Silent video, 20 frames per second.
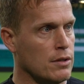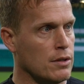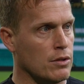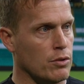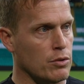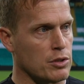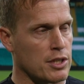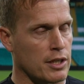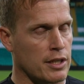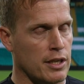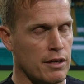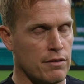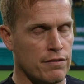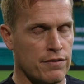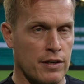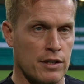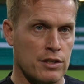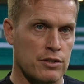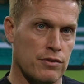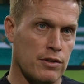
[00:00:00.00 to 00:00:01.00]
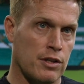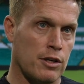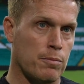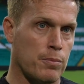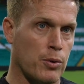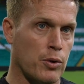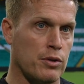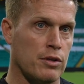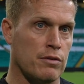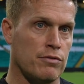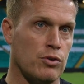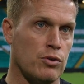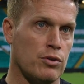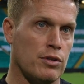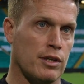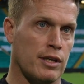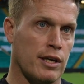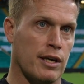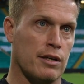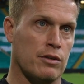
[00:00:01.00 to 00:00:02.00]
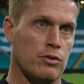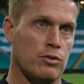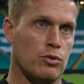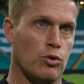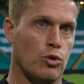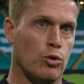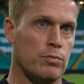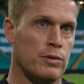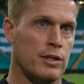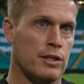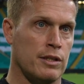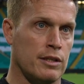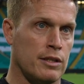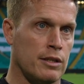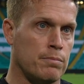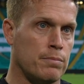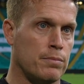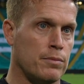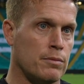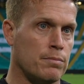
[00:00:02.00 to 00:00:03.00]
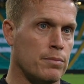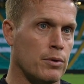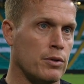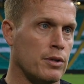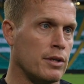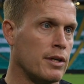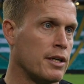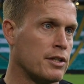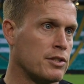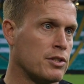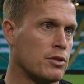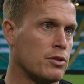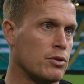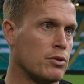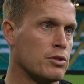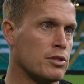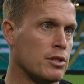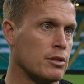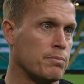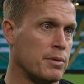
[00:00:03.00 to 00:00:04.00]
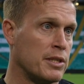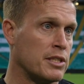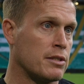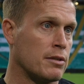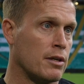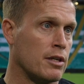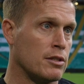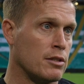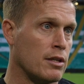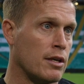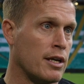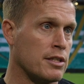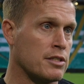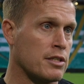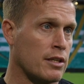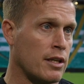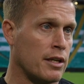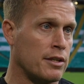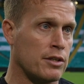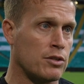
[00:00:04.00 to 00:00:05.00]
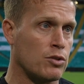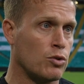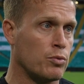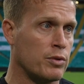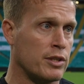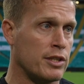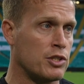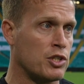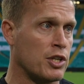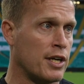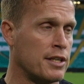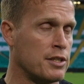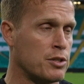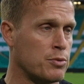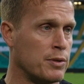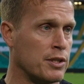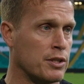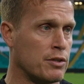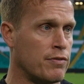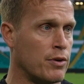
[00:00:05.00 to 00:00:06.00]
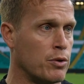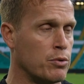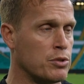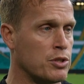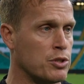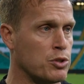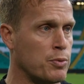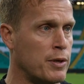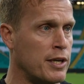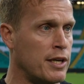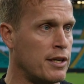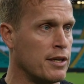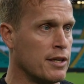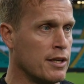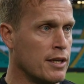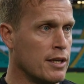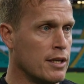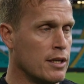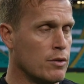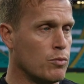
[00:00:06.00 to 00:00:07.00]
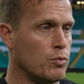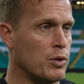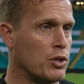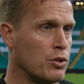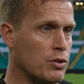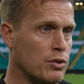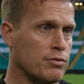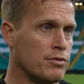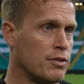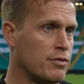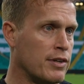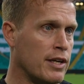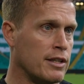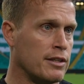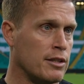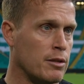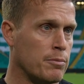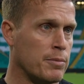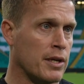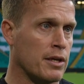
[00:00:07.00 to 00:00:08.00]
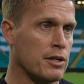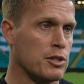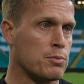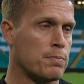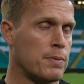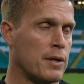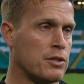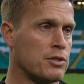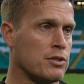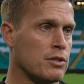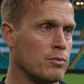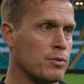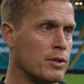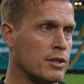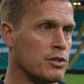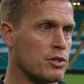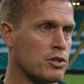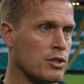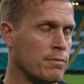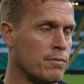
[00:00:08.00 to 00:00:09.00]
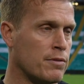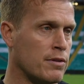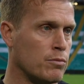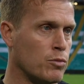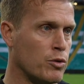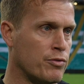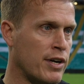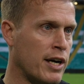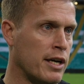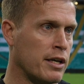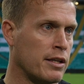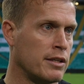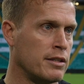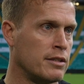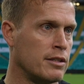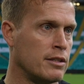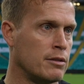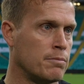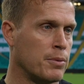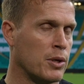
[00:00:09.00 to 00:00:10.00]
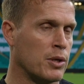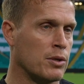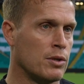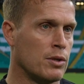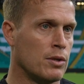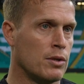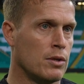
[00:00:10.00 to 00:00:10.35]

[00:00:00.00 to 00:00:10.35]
you know it's a great finish for their point of view. They get a good opening, and the boy executes and, be, and is clinical with a chance when it falls his way. We could have defended it better, especially when it's something we've highlighted, but